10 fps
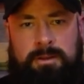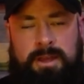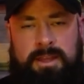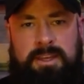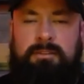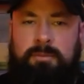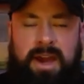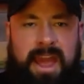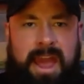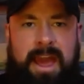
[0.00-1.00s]
And then
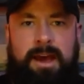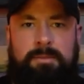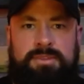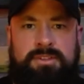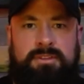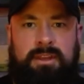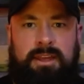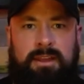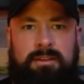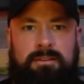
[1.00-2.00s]
my abs
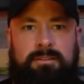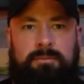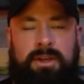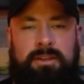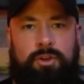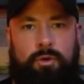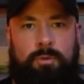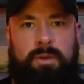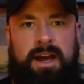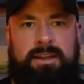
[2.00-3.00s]
and my lower
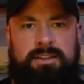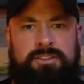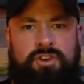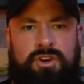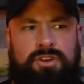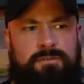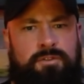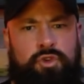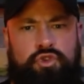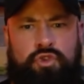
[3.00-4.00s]
body started to
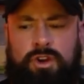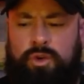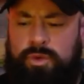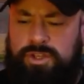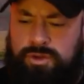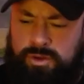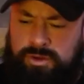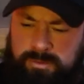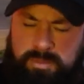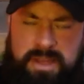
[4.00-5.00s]
feel stronger. When you go
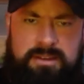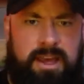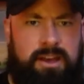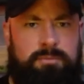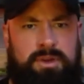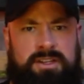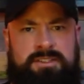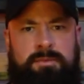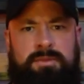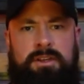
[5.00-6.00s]
to bend down and pick
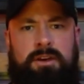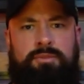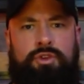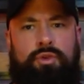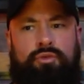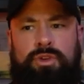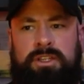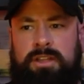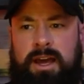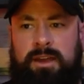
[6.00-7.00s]
something up, you don't
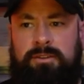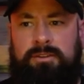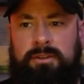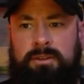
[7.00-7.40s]
realize